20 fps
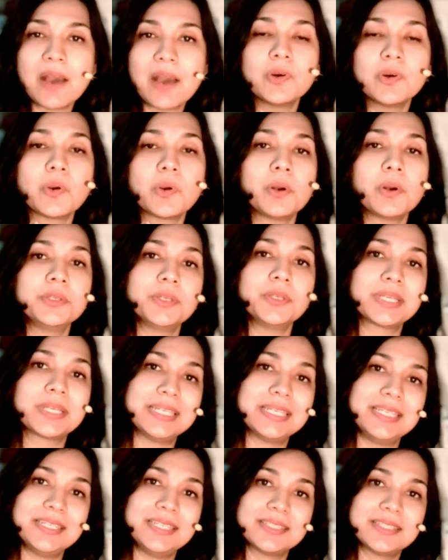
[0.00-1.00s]
havoc on your
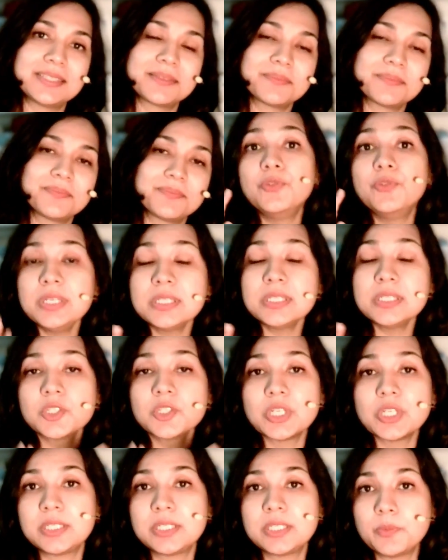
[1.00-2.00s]
kidneys. Research
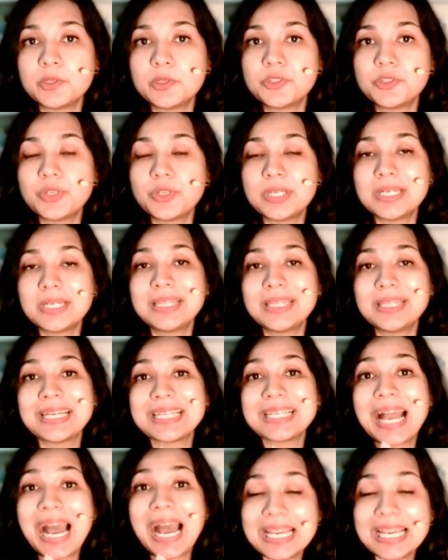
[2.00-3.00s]
has demonstrated that
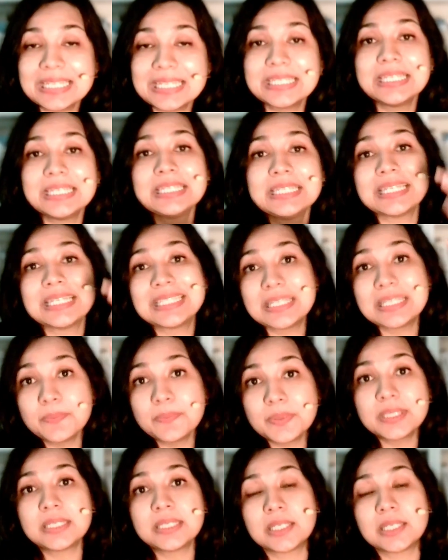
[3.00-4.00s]
heightened
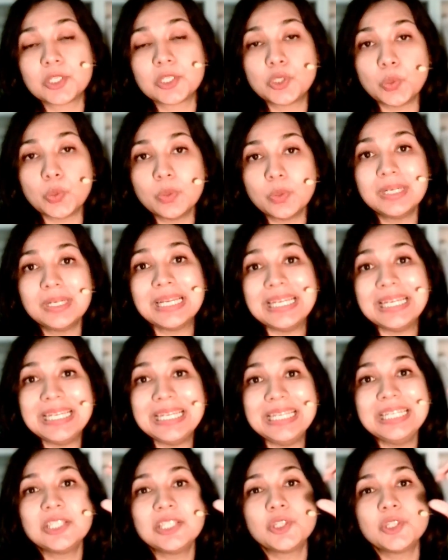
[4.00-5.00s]
sympathetic tone
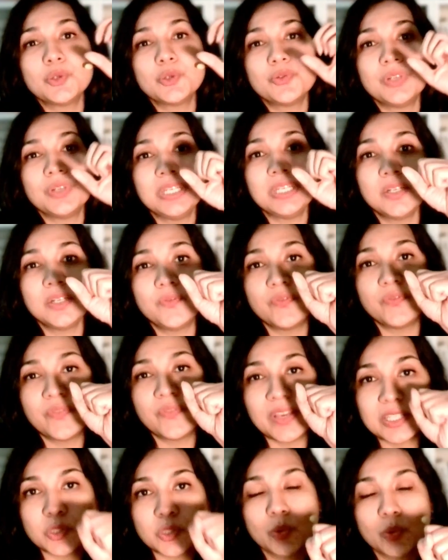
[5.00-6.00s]
leads to renal
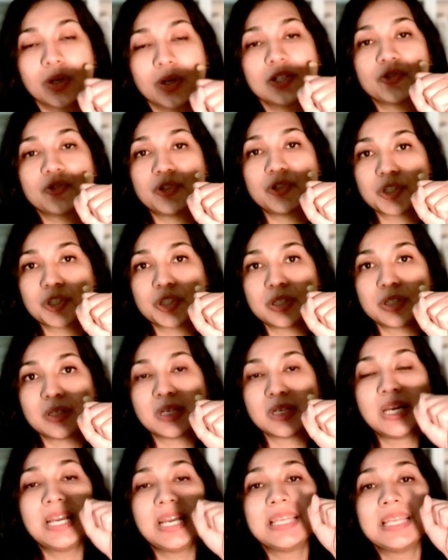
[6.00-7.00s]
vasoconstriction,
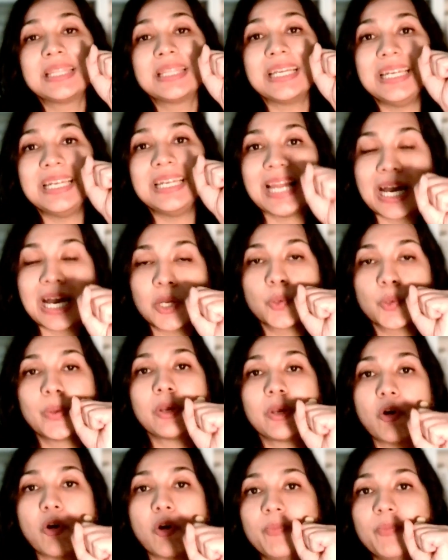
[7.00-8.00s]
the
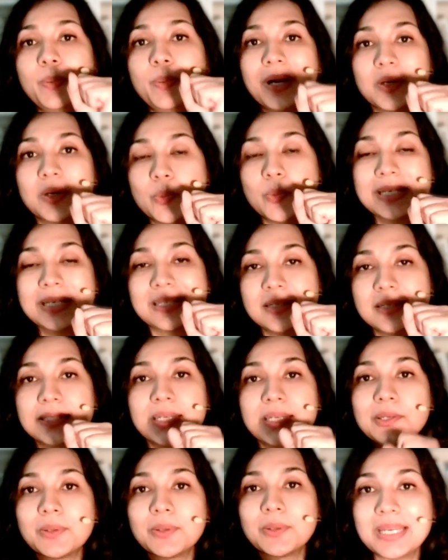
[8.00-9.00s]
narrowing of blood vessels
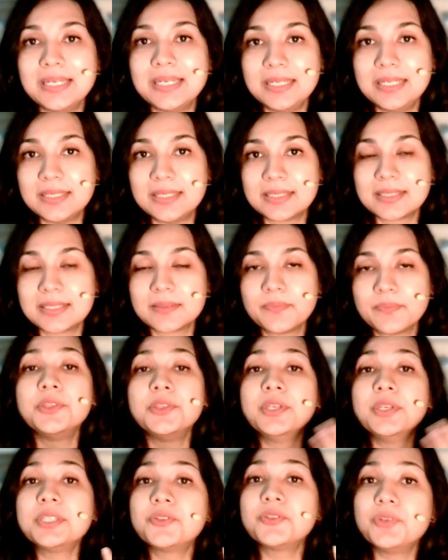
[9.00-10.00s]
in your kidneys.
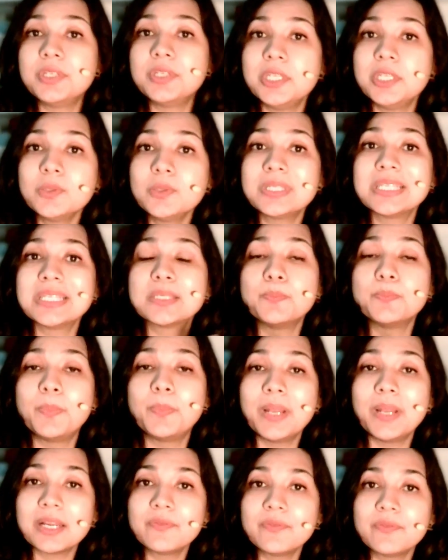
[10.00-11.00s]
This reduces
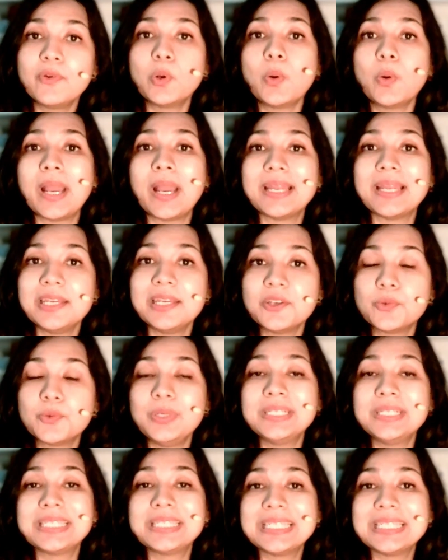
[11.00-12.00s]
blood flow and
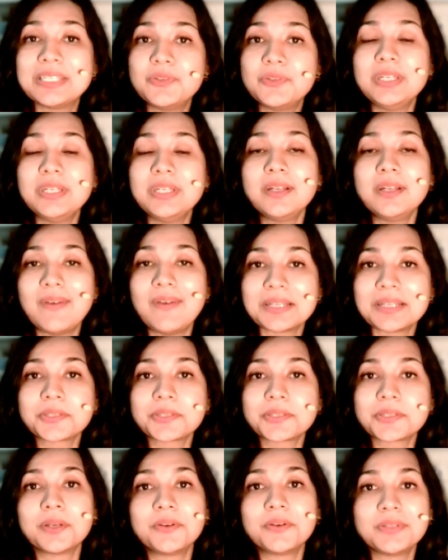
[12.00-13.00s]
increases renal
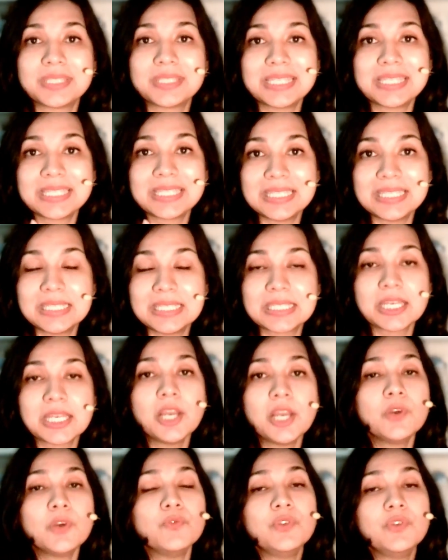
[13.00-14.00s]
vascular resistance,
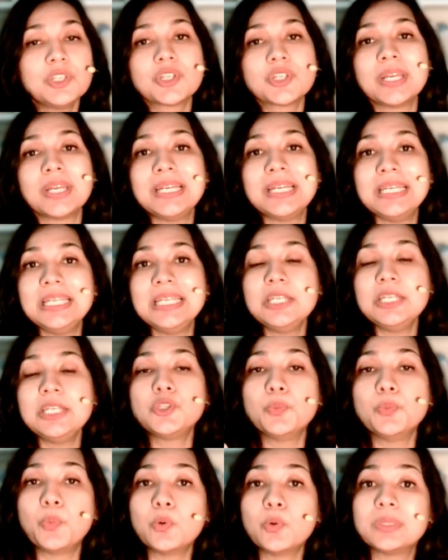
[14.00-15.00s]
which can lead
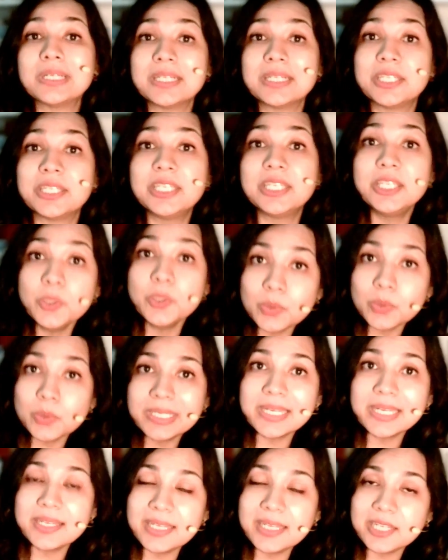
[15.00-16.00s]
to both acute
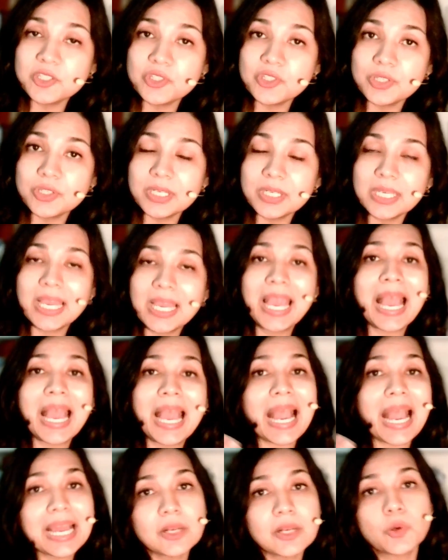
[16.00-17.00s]
kidney injury
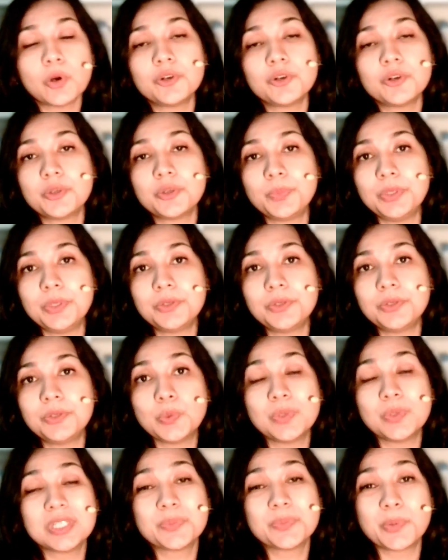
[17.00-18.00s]
and contribute
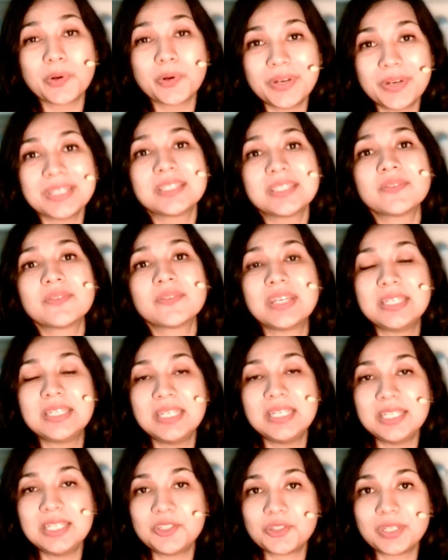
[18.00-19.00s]
towards progressive
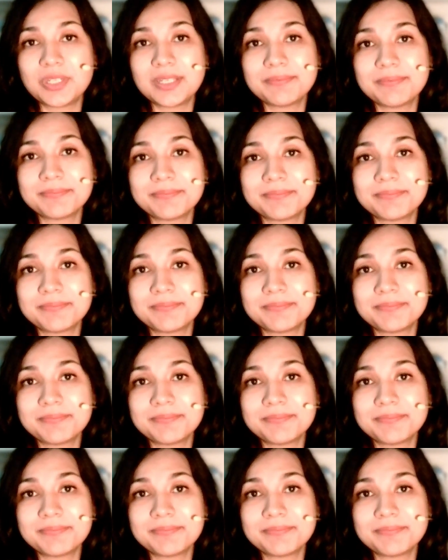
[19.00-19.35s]
kidney injury.